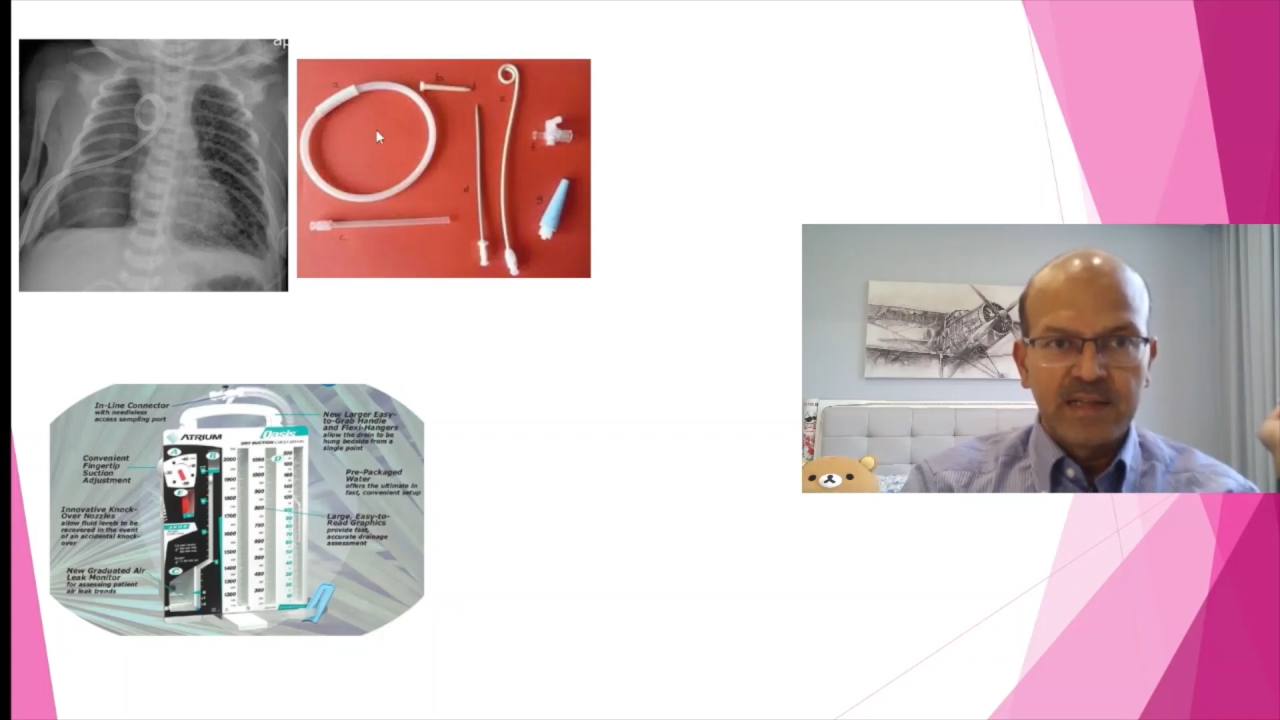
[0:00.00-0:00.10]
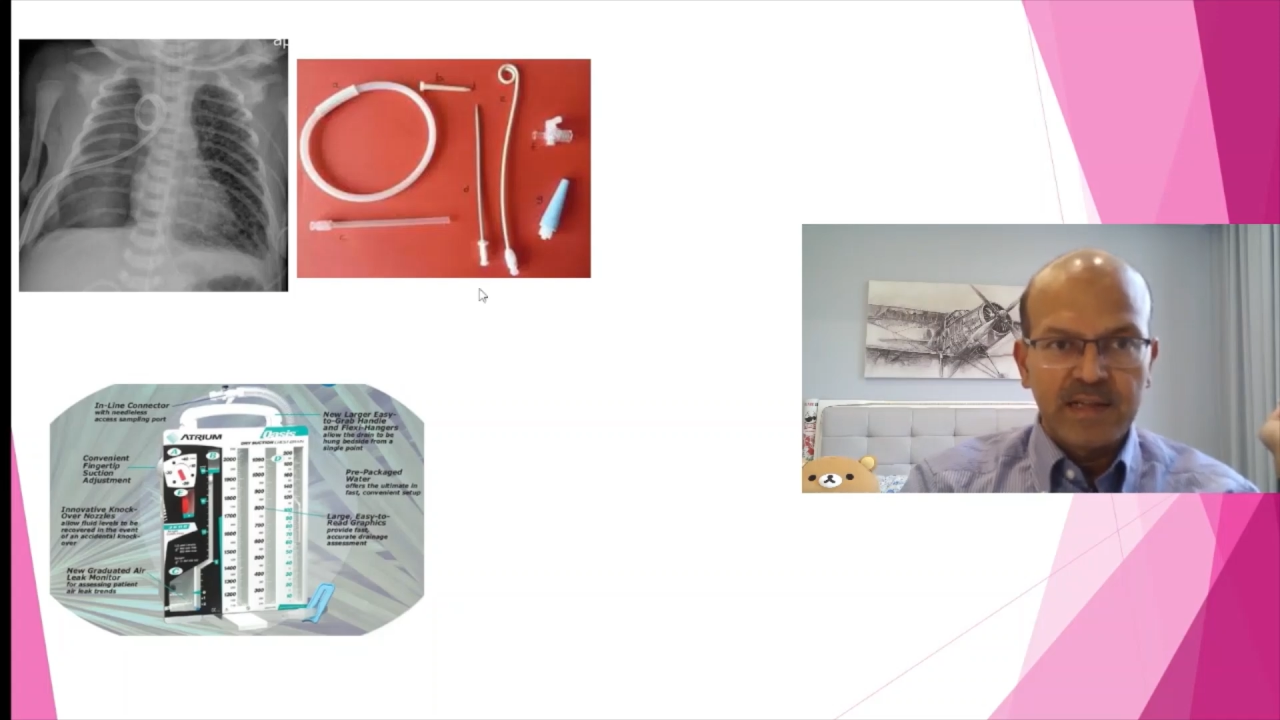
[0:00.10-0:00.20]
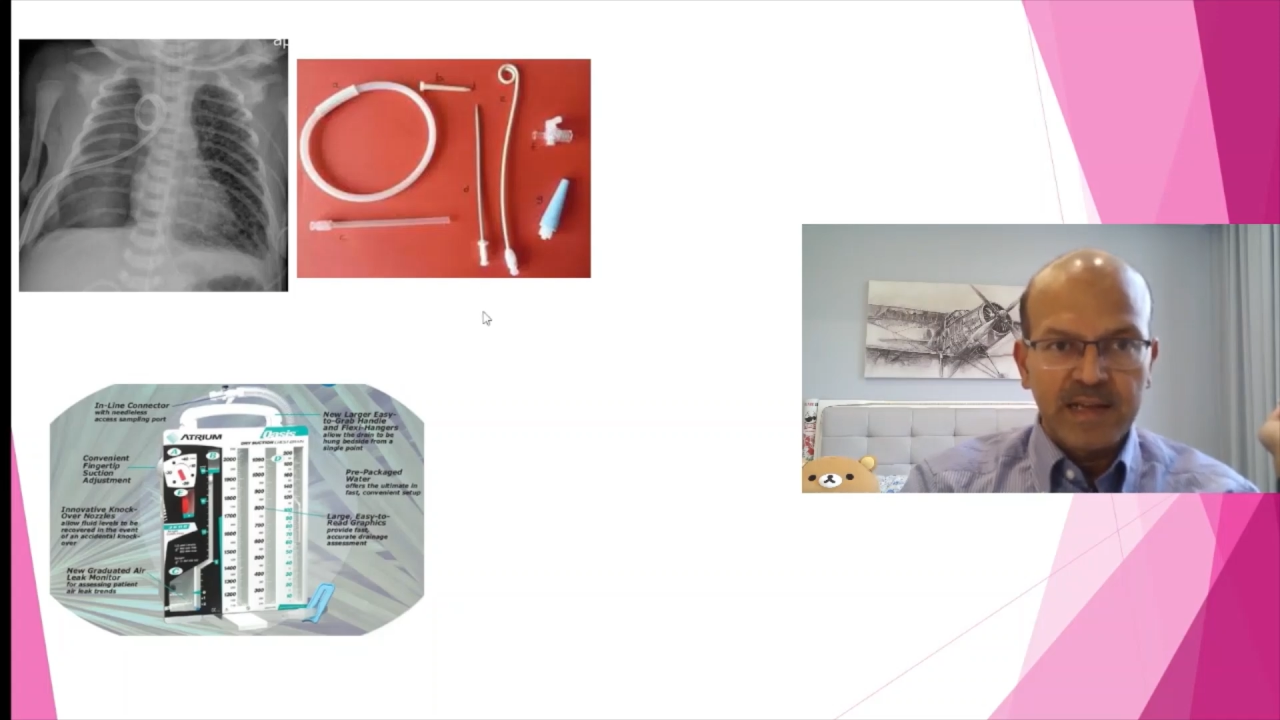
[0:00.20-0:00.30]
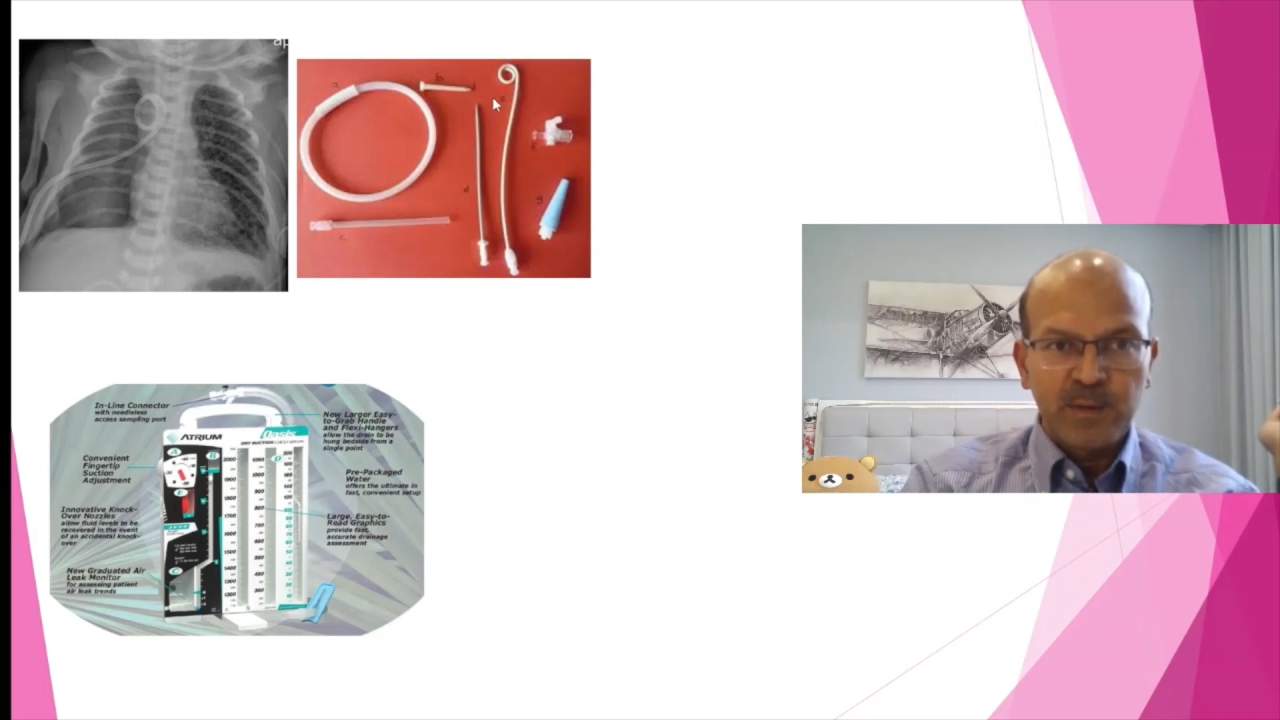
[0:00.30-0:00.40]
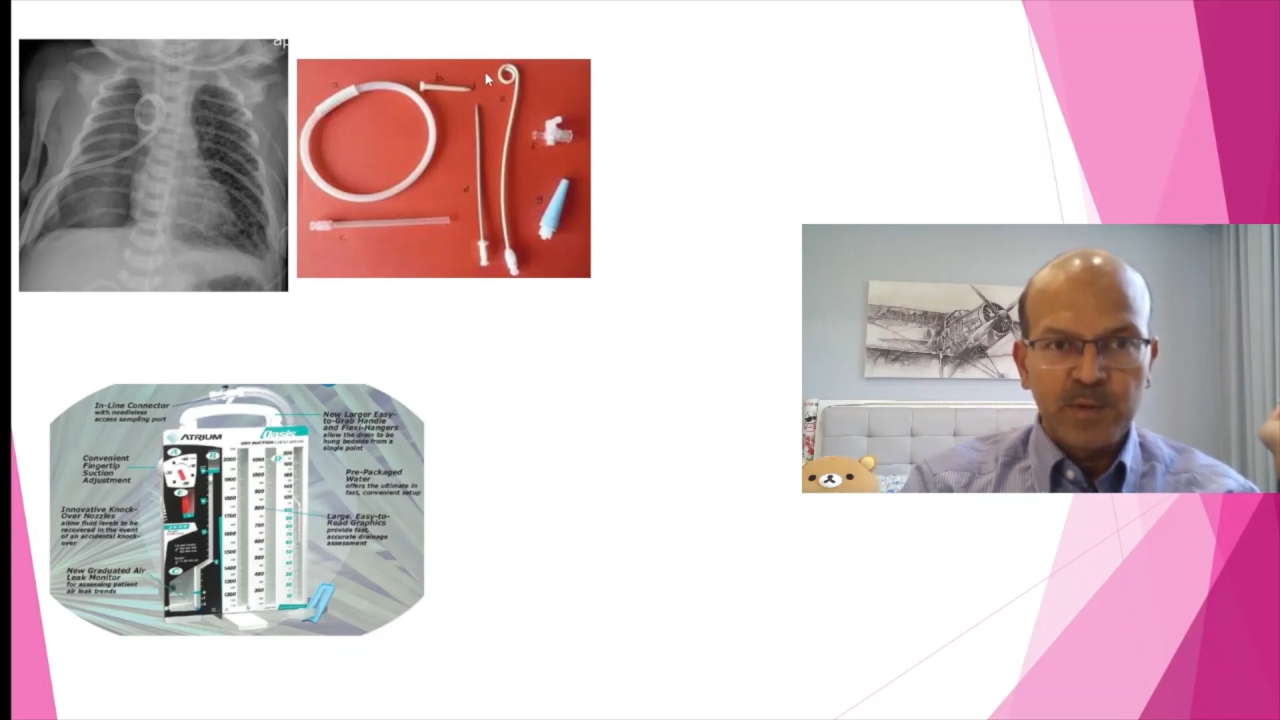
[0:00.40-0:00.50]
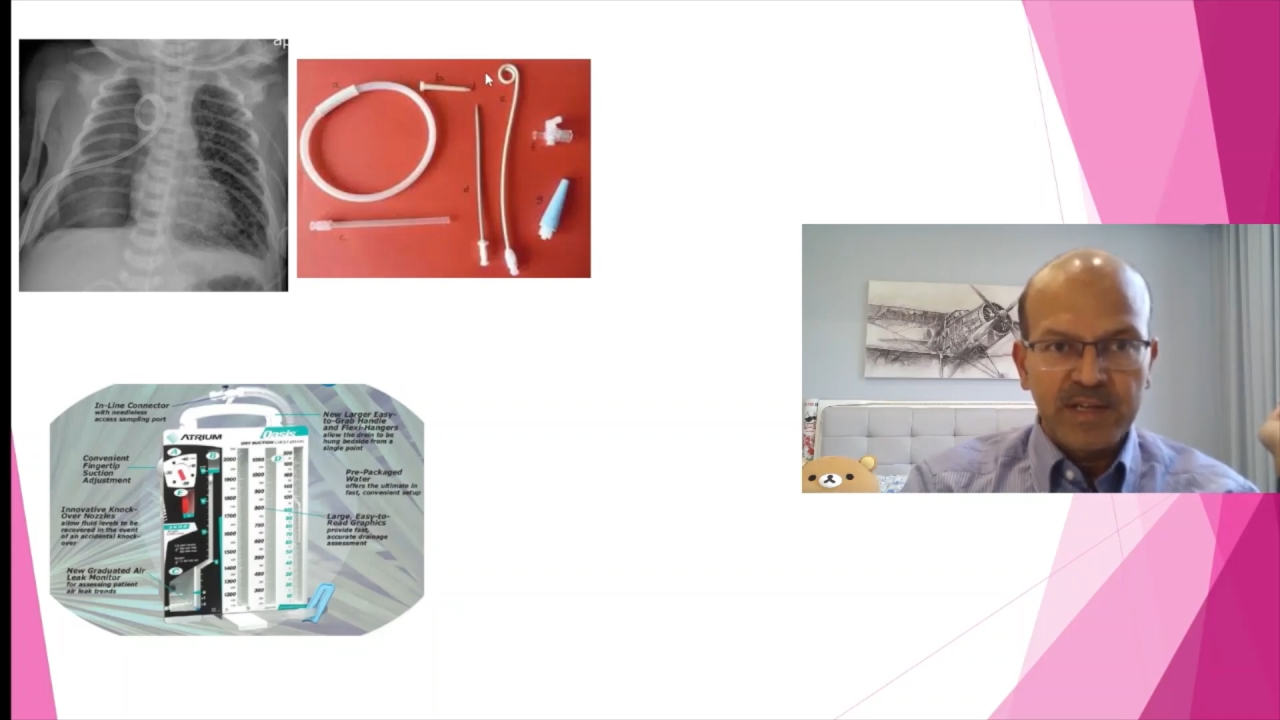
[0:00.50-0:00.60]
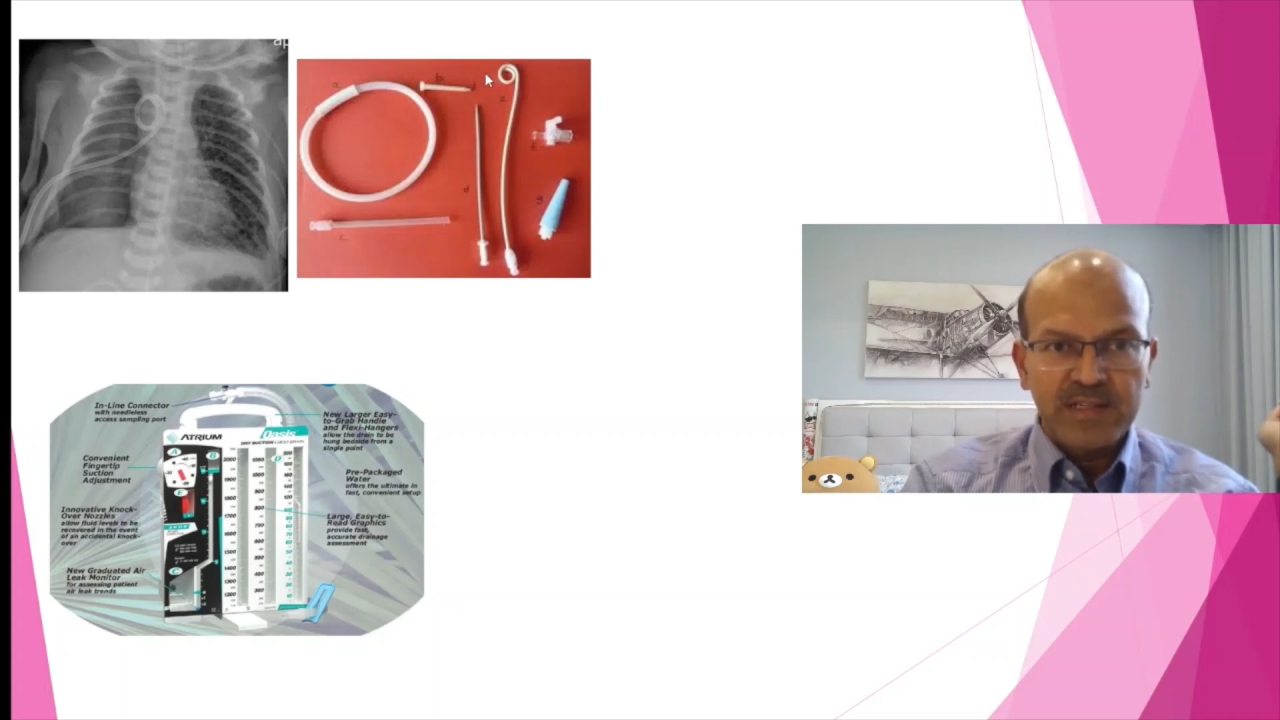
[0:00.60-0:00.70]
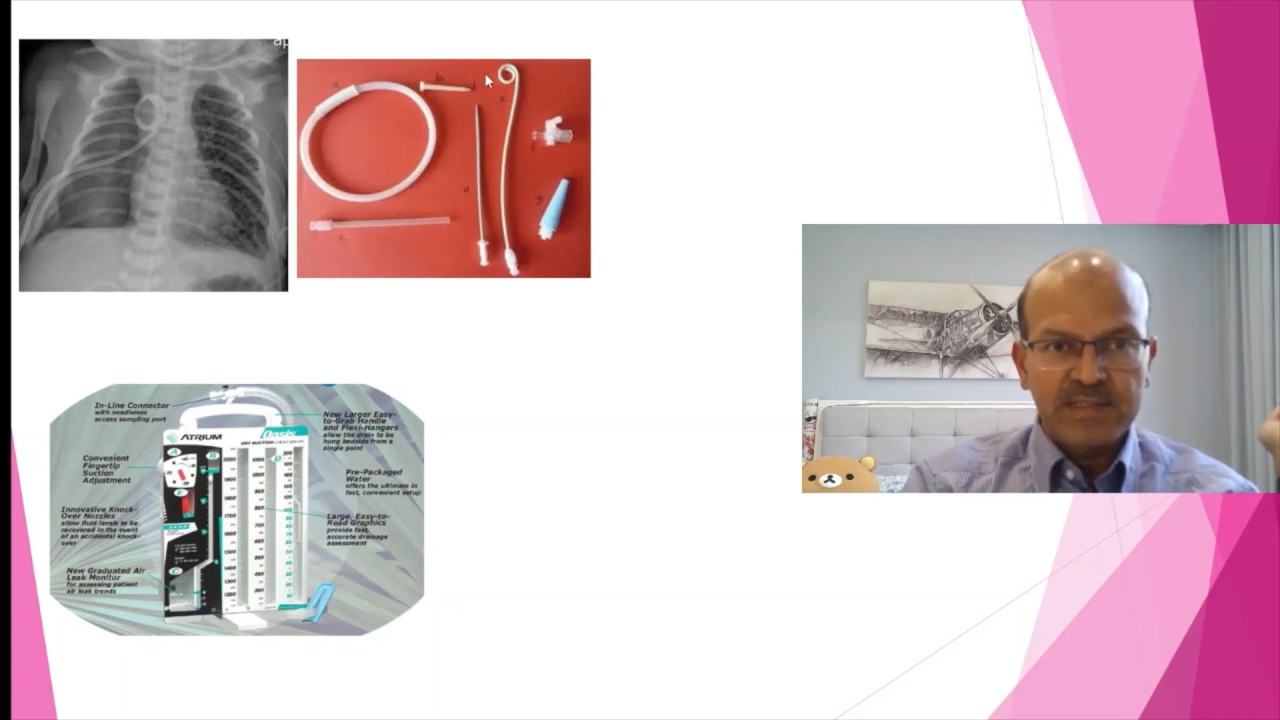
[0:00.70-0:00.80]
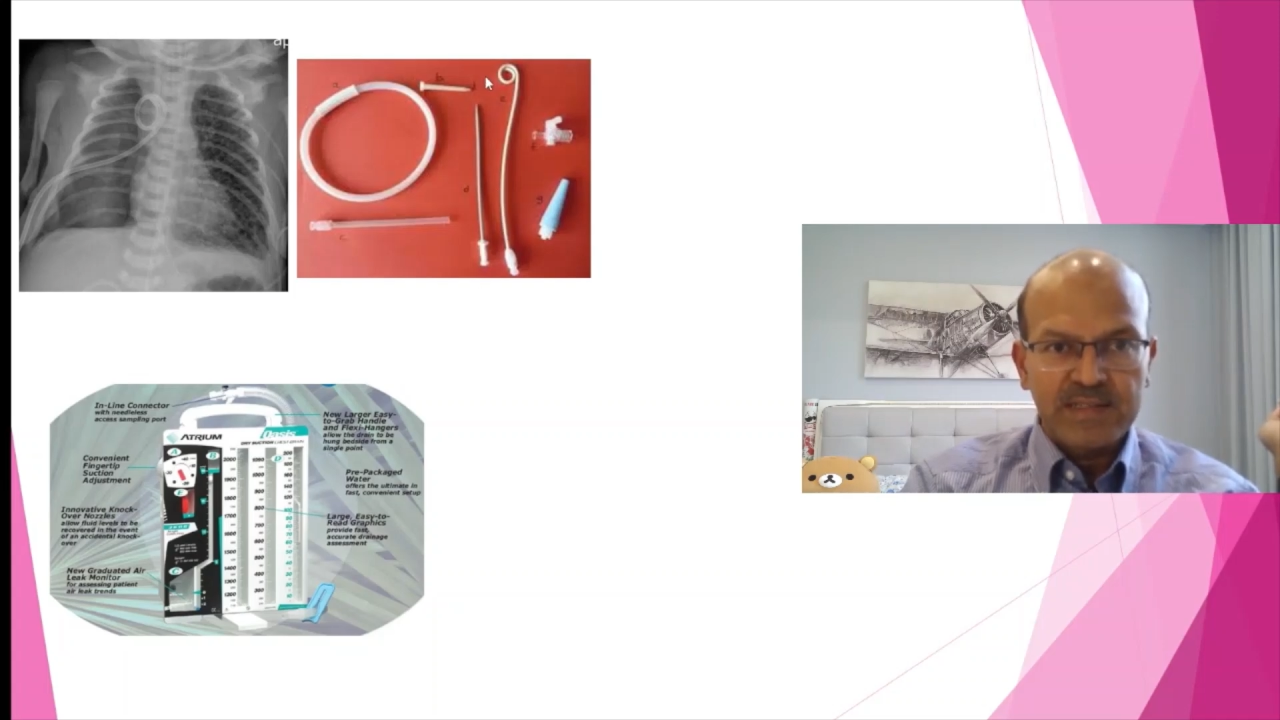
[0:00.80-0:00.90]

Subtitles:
guide wire is